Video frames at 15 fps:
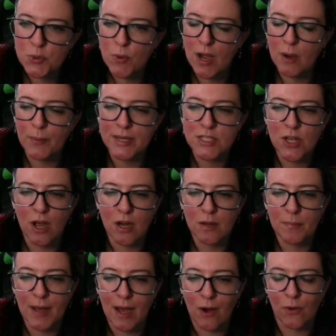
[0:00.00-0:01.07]
where we talk
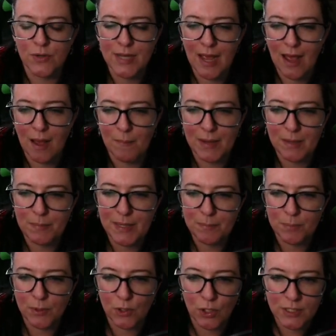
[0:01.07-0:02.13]
about how many
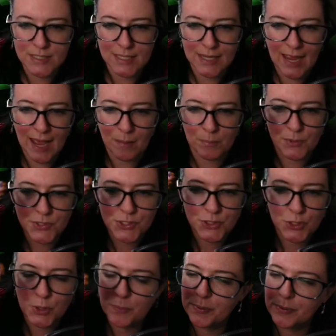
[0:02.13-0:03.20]
people looked at Campbell's
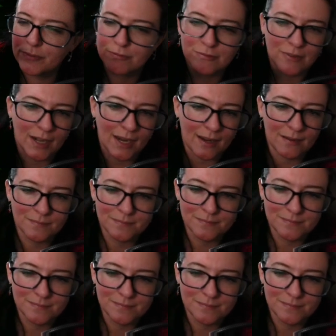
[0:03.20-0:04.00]
soup, right?